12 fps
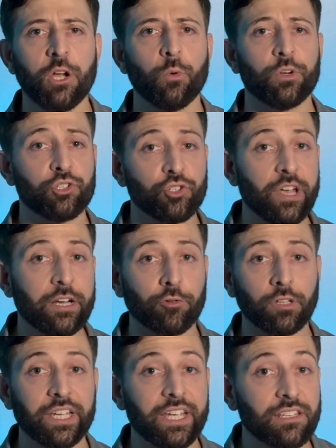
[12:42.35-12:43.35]
which
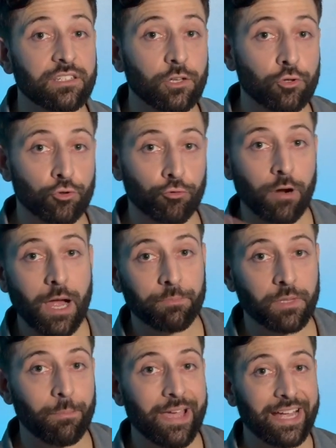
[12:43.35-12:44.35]
generally is drop
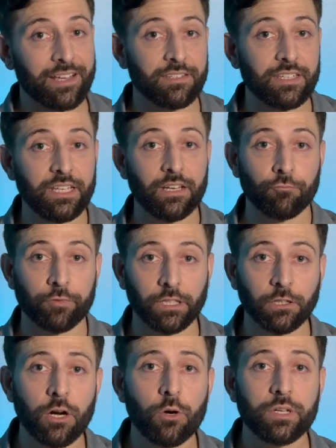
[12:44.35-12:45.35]
the magazine and
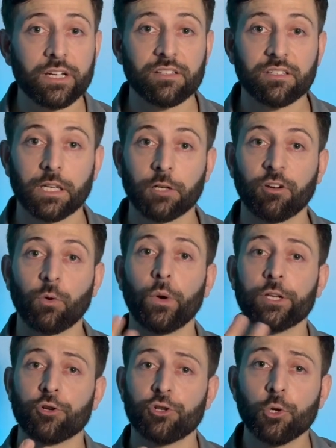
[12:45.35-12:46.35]
reload, considering
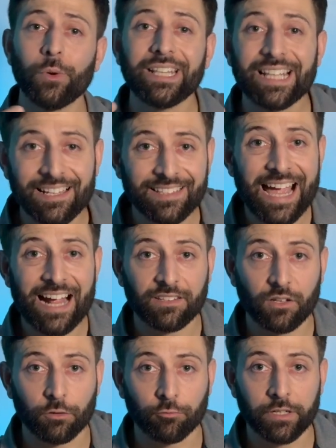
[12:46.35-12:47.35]
when you're doing that
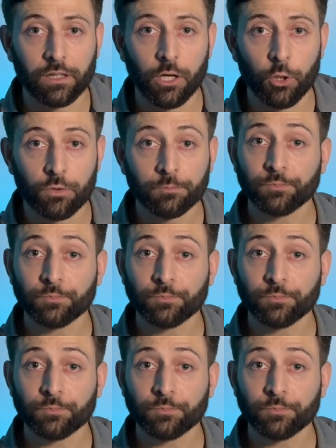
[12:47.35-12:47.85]
tactical reload,